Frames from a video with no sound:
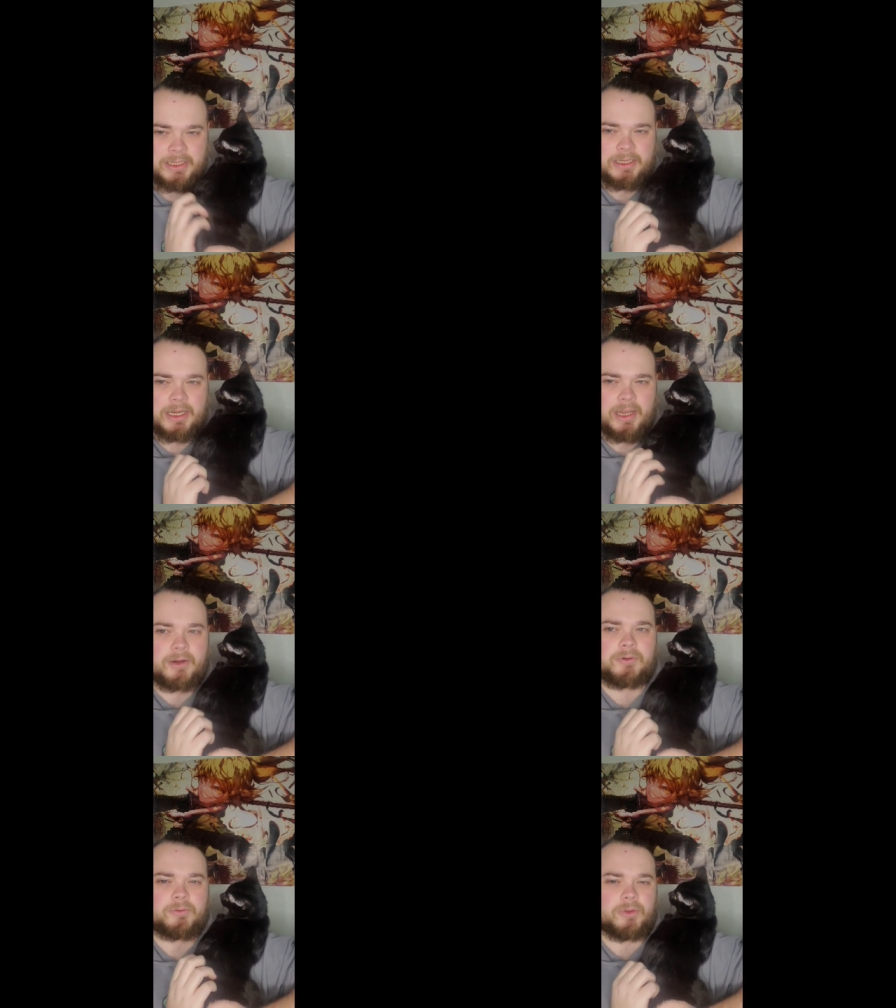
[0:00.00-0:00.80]

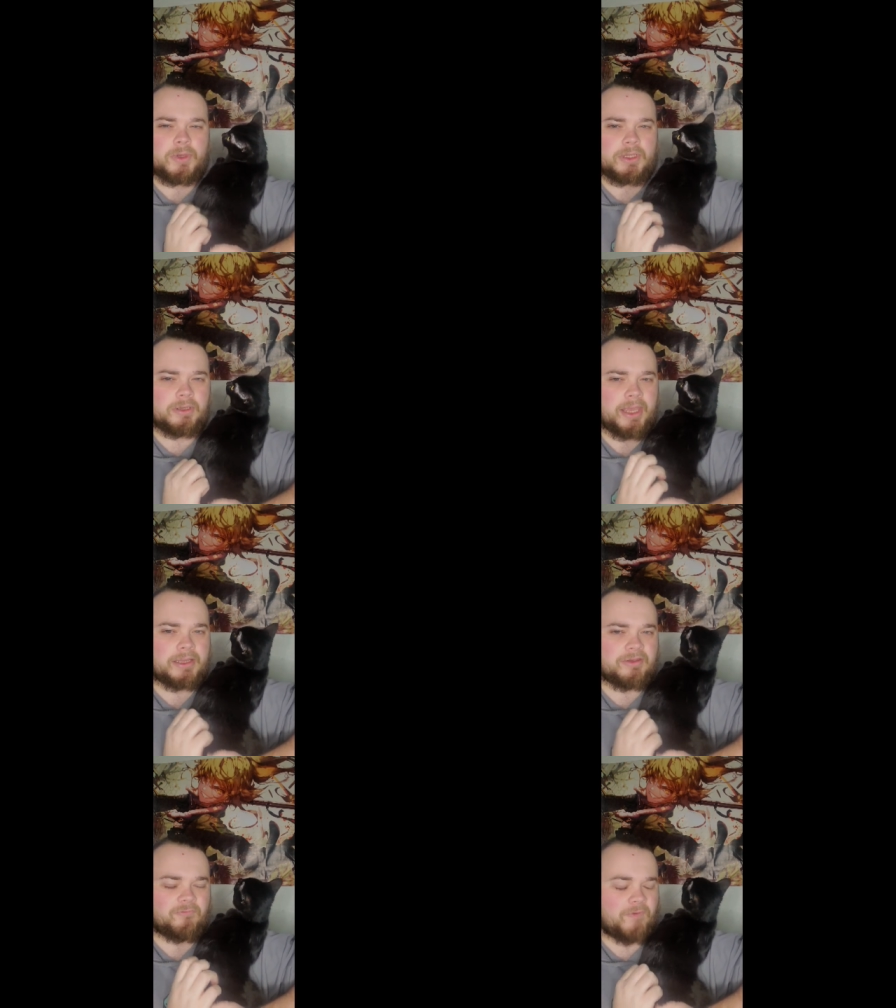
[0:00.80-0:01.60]
Now, you can look
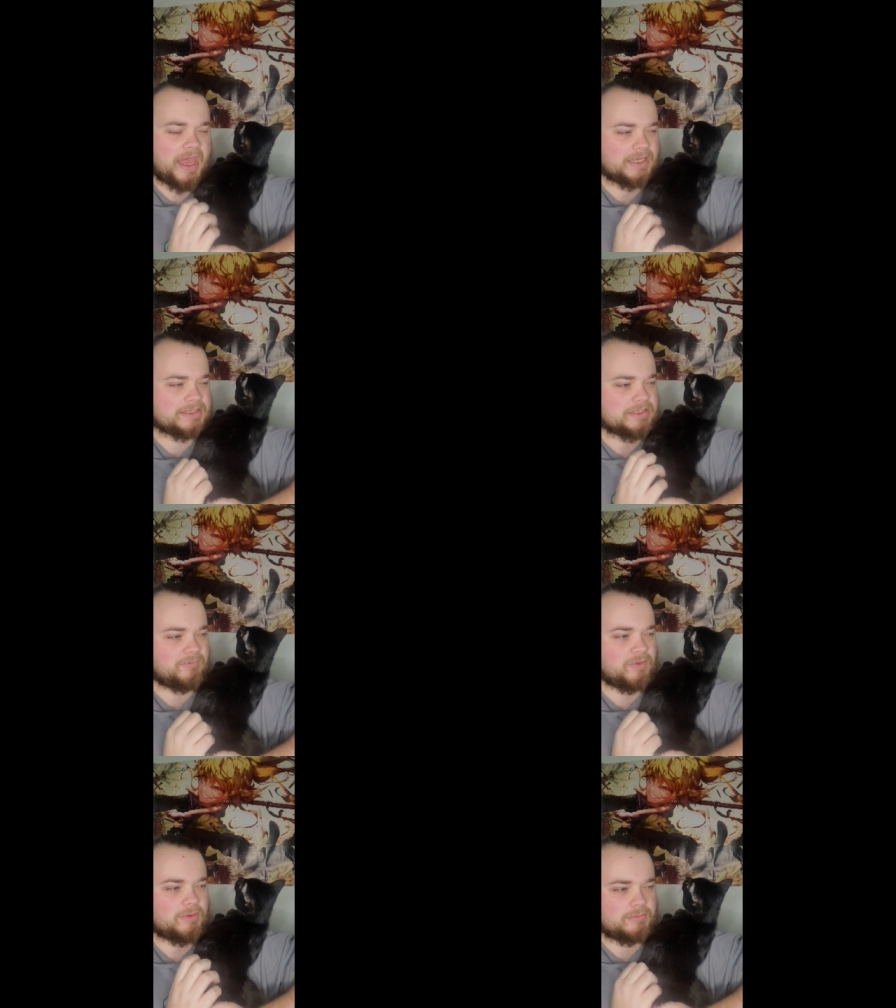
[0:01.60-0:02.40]
at the facts
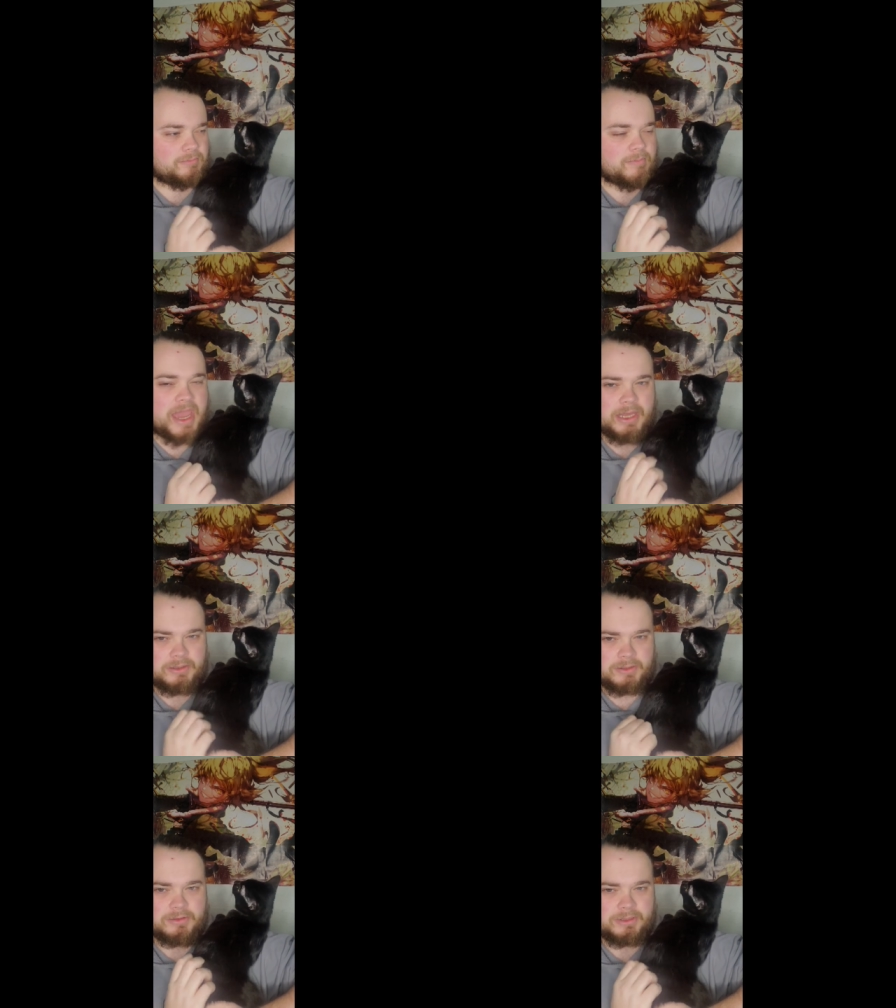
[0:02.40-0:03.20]
of the
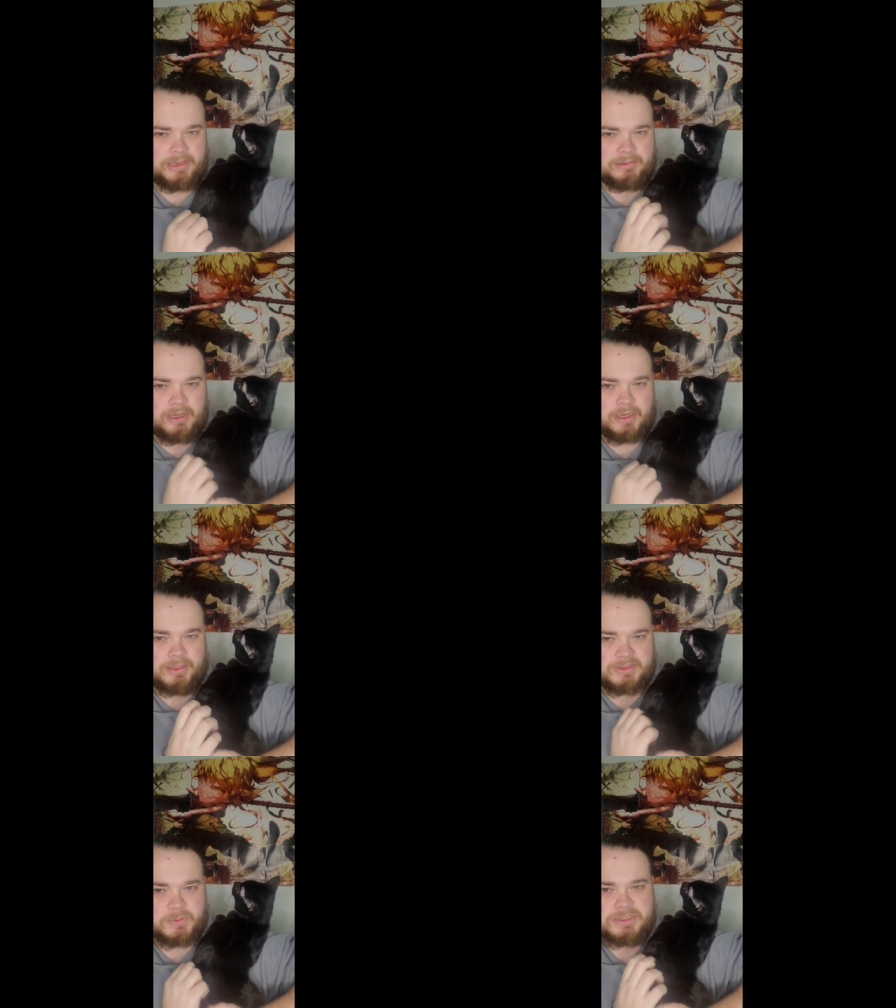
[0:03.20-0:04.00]
matter, and the
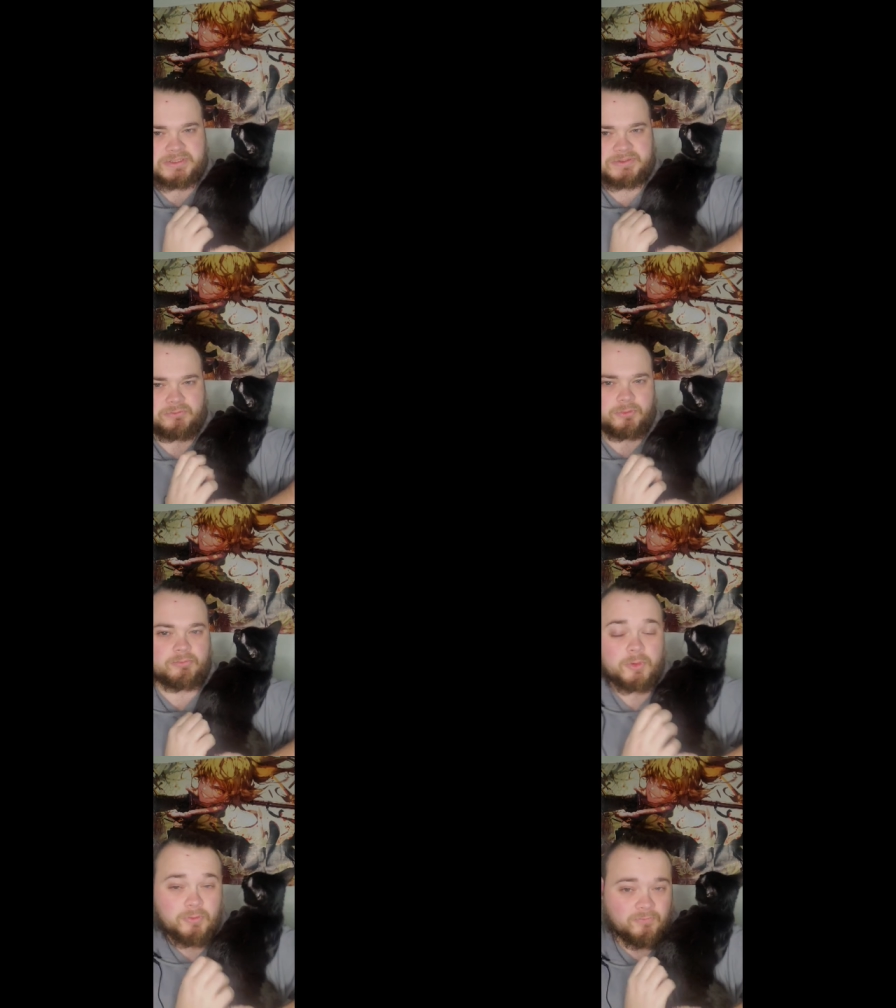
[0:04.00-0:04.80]
audience was
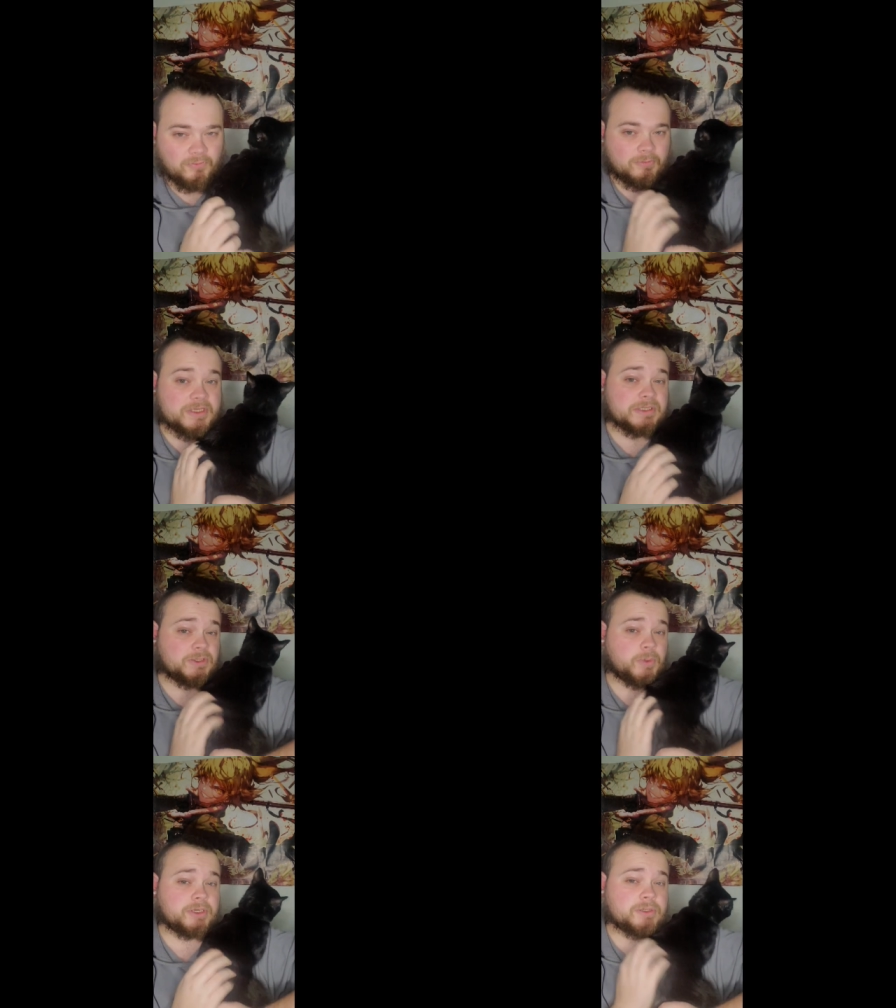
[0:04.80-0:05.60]
removed from the
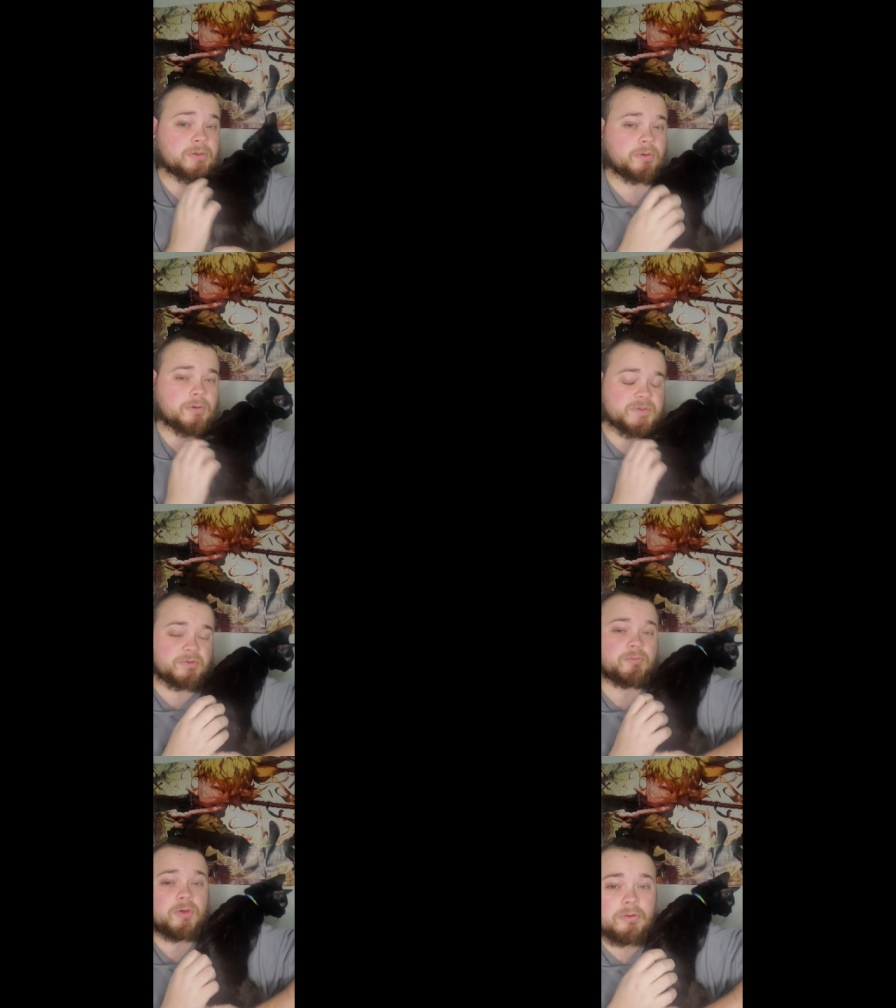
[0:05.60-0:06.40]
situation, or was
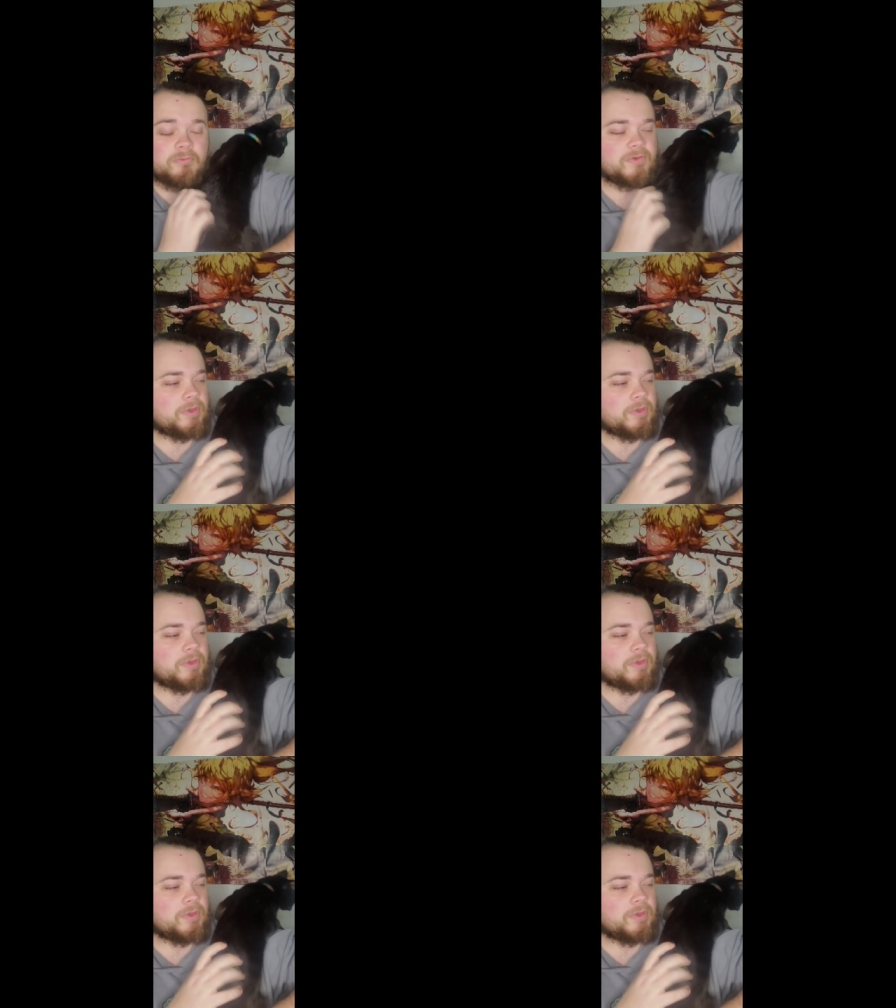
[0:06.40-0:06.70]
removed